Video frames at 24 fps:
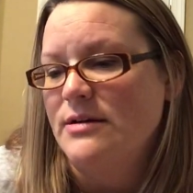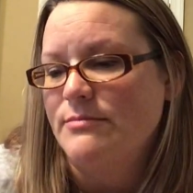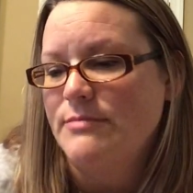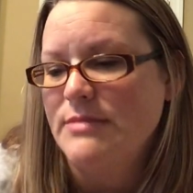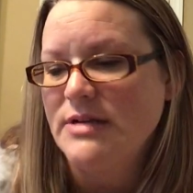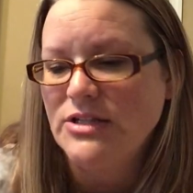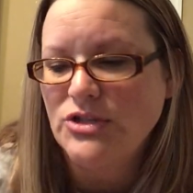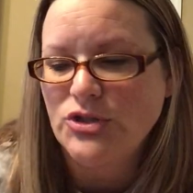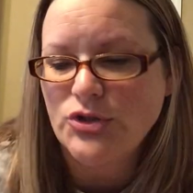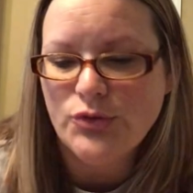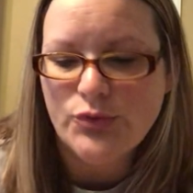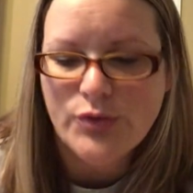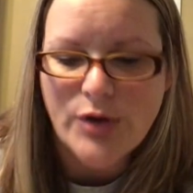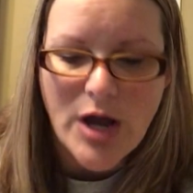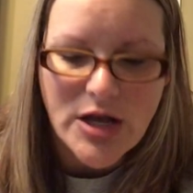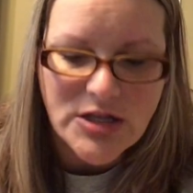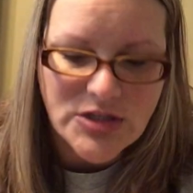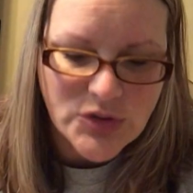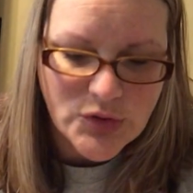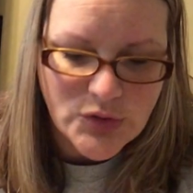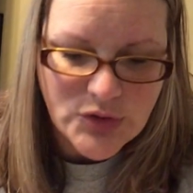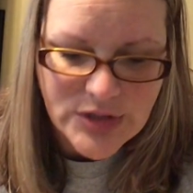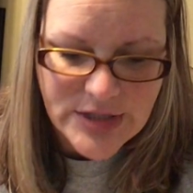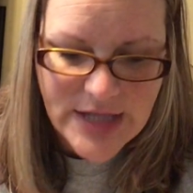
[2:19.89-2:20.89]
Mr.
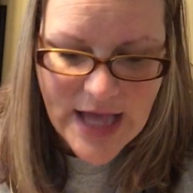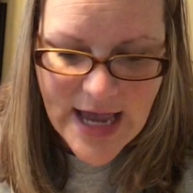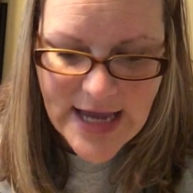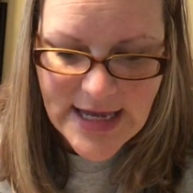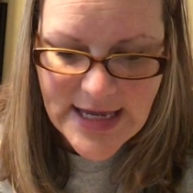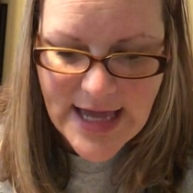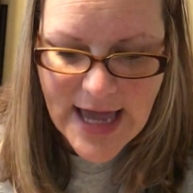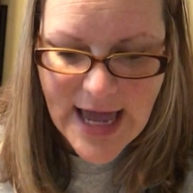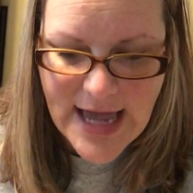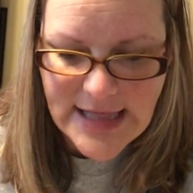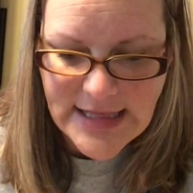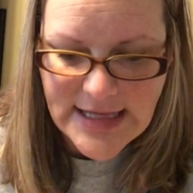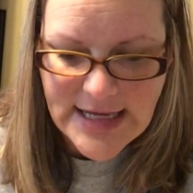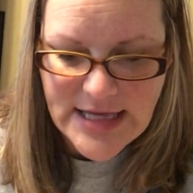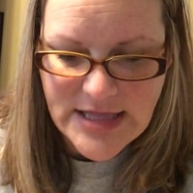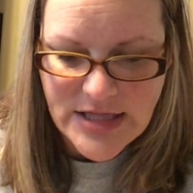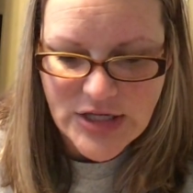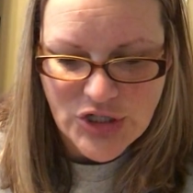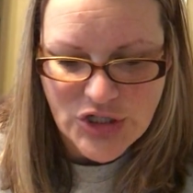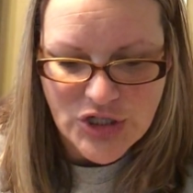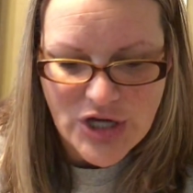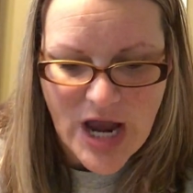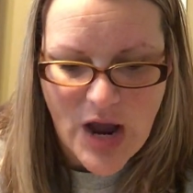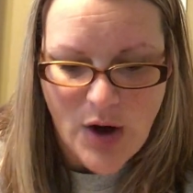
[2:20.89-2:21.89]
Russell sang gaily in
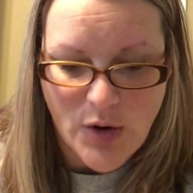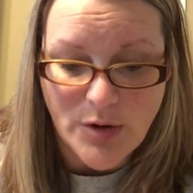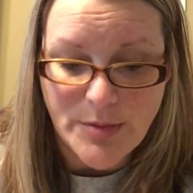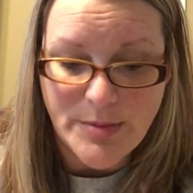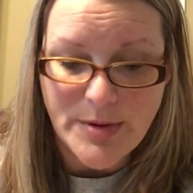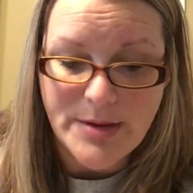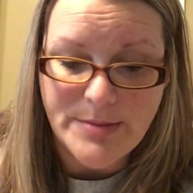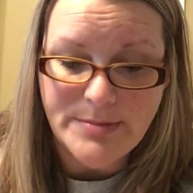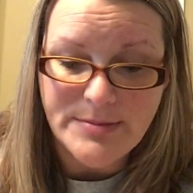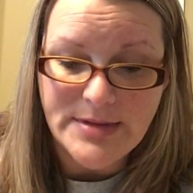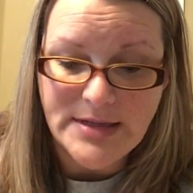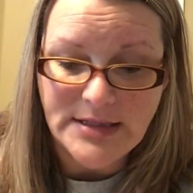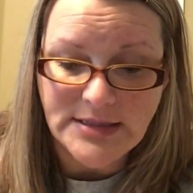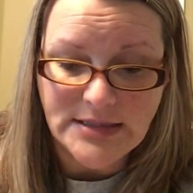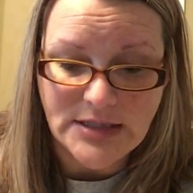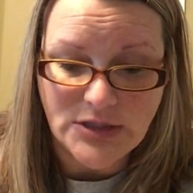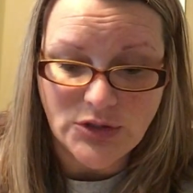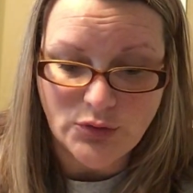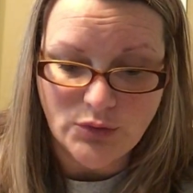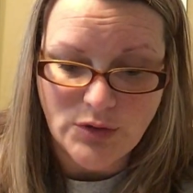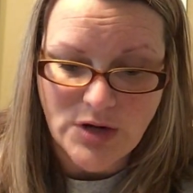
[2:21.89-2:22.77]
the shower, but Mrs.